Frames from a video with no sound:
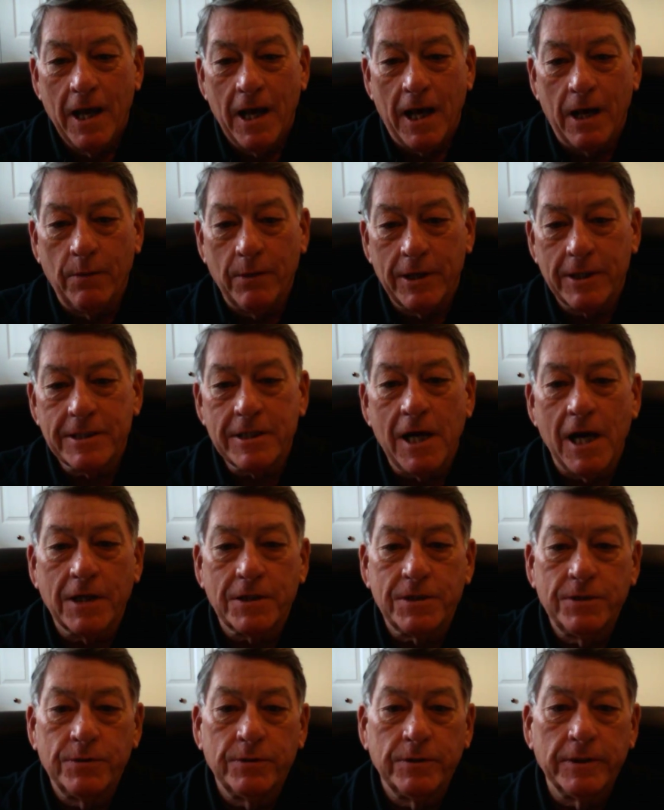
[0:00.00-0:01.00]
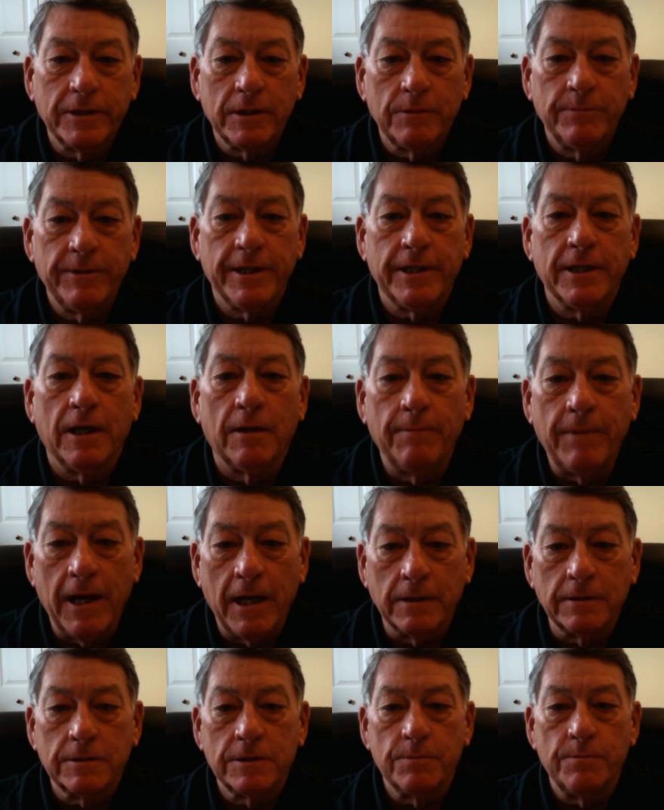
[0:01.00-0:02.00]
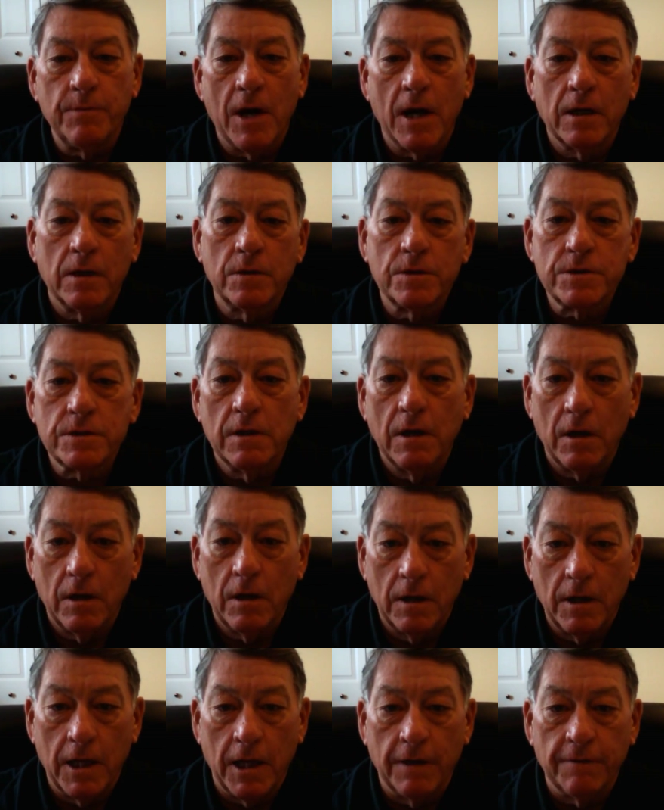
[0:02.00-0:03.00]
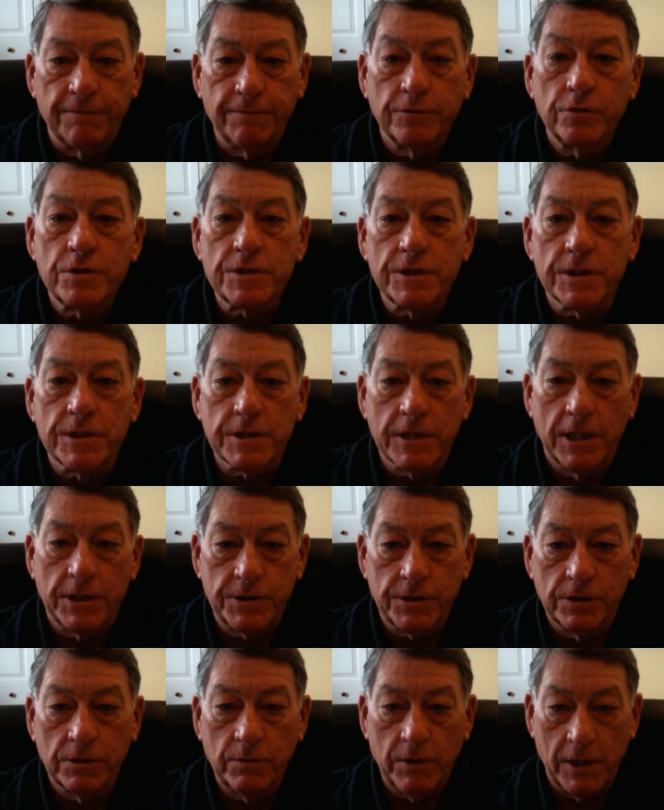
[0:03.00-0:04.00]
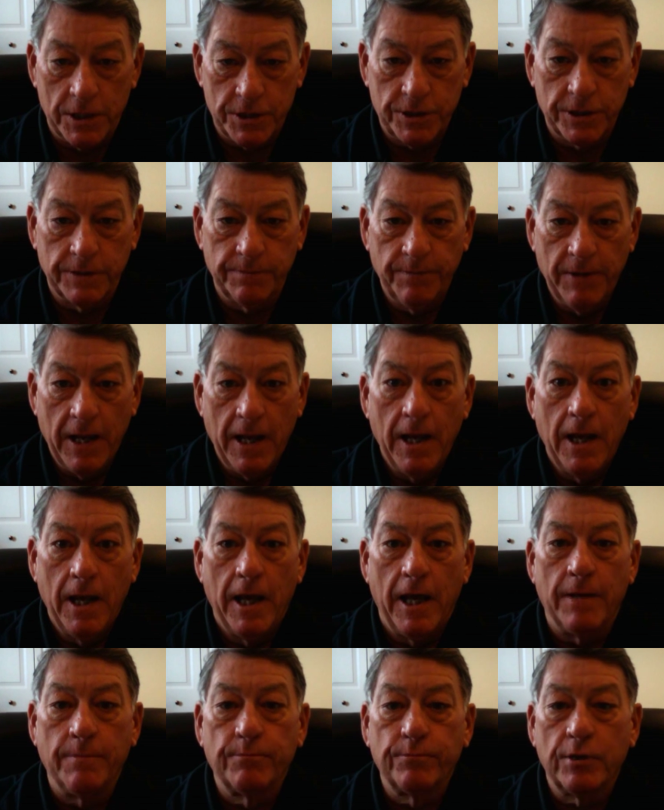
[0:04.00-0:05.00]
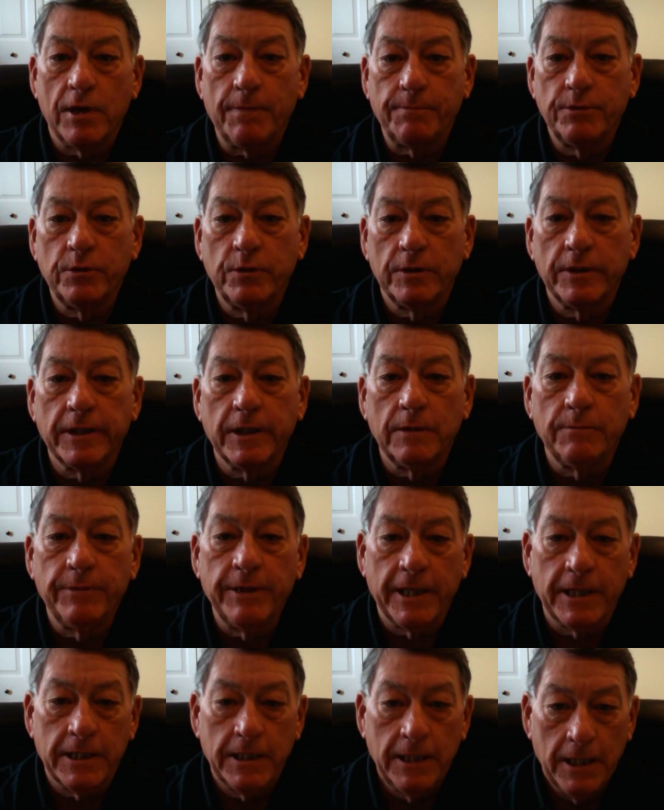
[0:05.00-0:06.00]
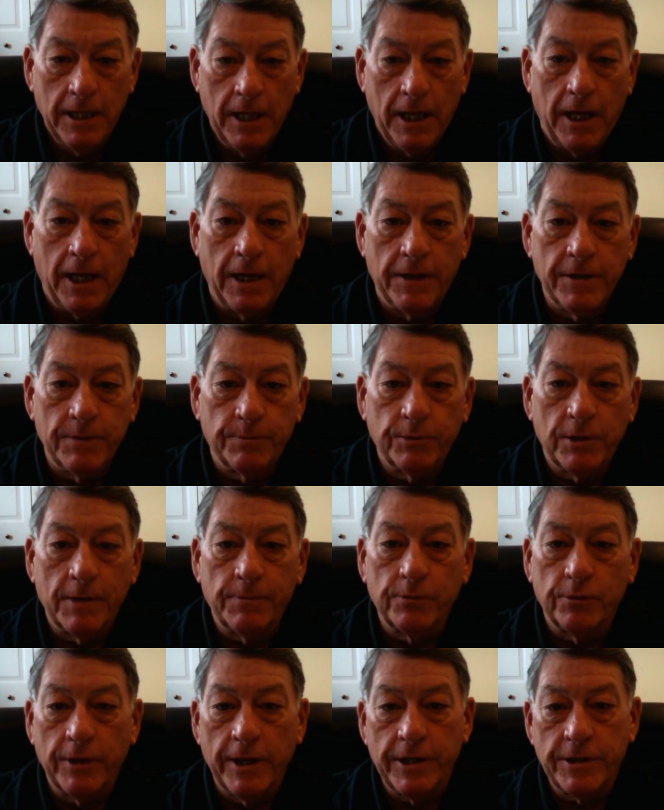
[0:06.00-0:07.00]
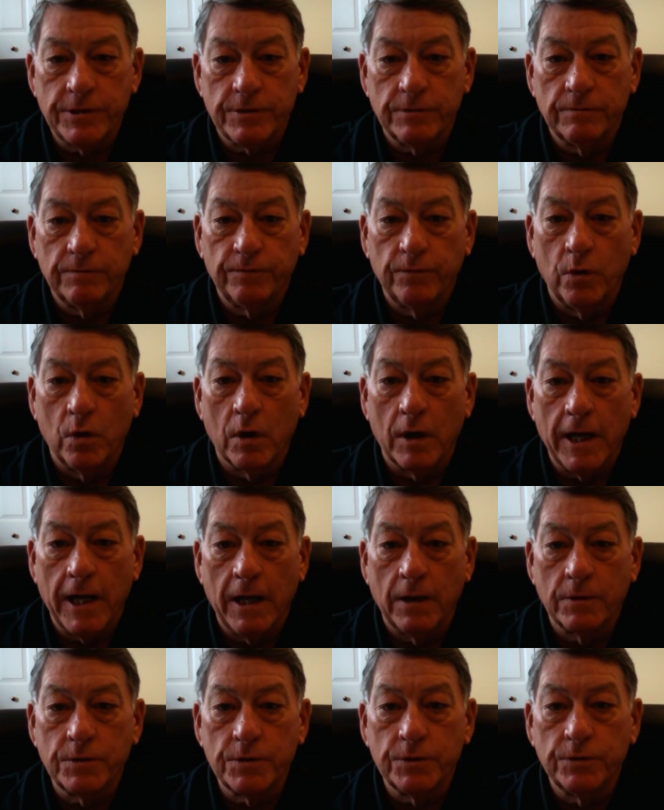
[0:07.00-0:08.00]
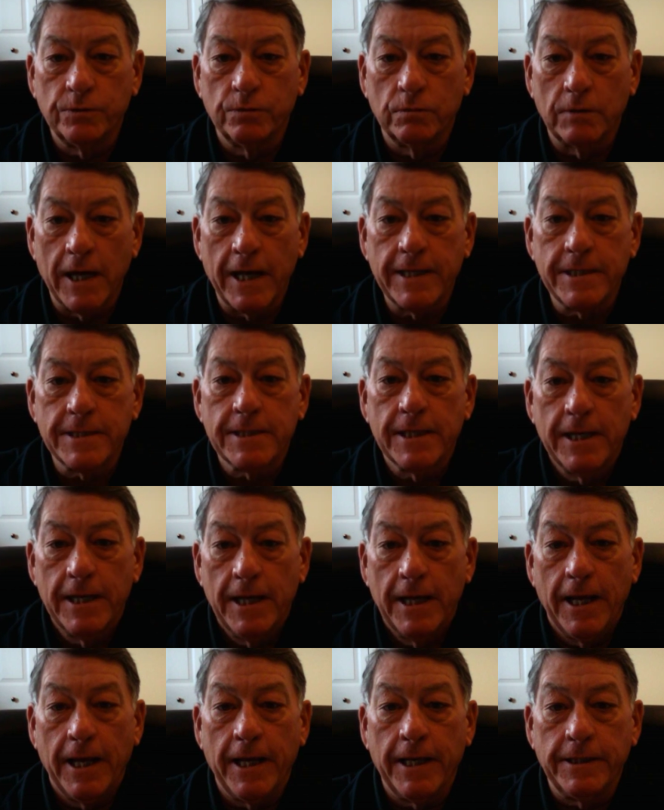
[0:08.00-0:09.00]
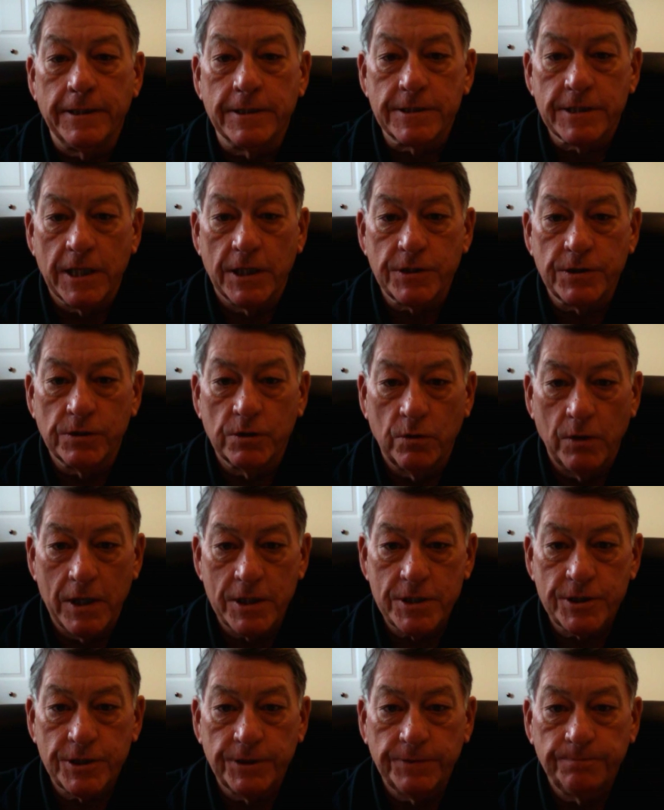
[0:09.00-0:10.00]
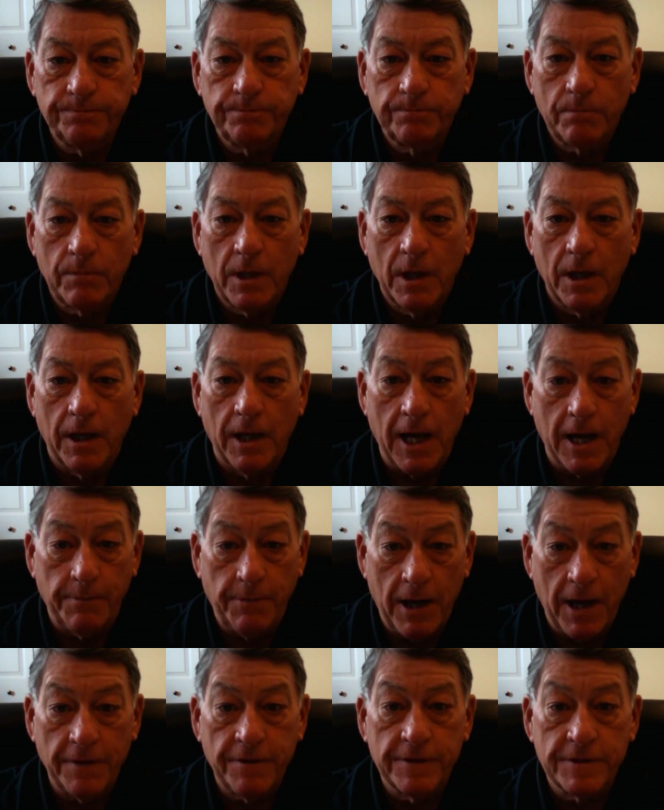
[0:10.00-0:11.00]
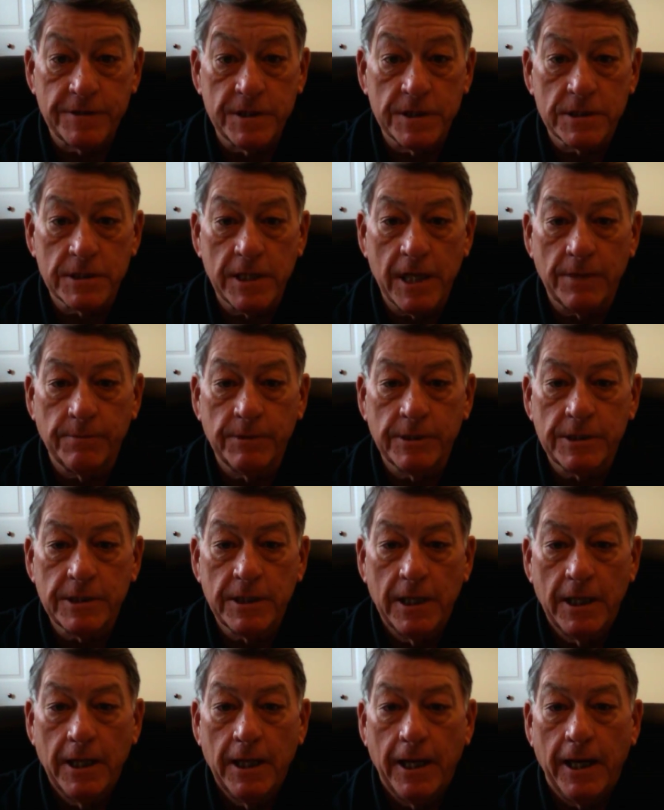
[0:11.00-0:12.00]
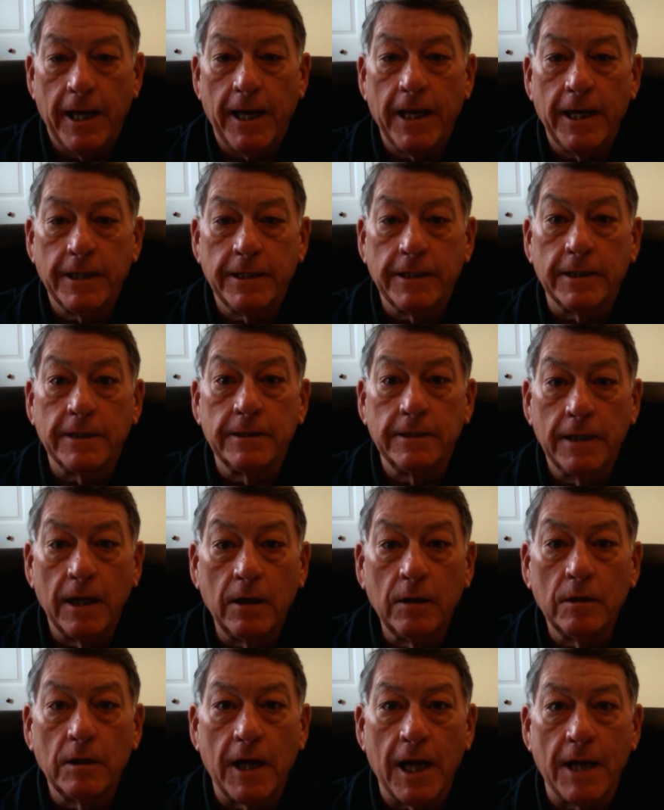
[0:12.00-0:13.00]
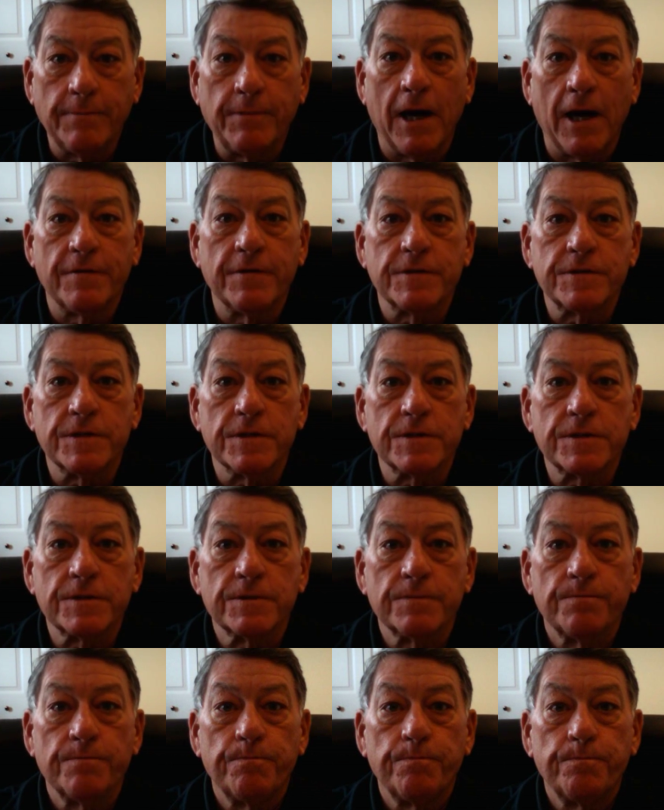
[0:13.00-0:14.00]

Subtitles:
I want to talk to you a little bit about tomorrow's first discussion question and prep you a little bit on the preparation for how to write a discussion question, a hypothesis statement, and a null hypothesis.